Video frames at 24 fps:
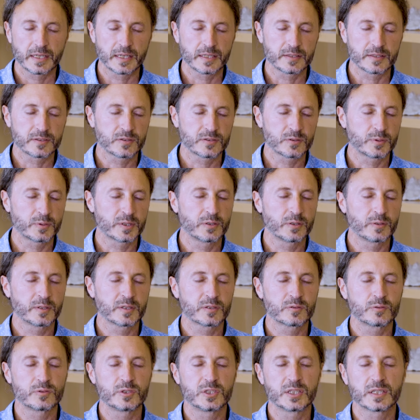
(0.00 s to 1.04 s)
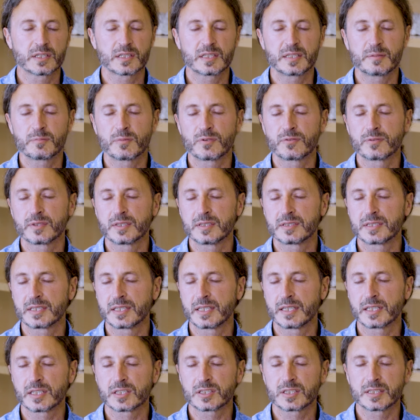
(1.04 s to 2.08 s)
And so we're going to gently move this
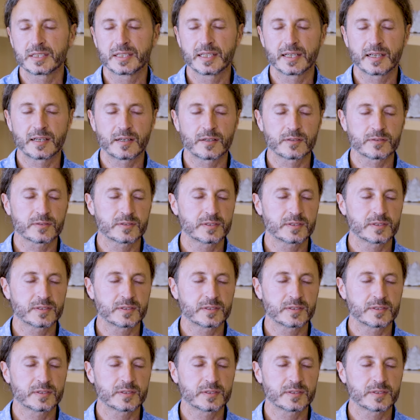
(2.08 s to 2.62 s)
energy down,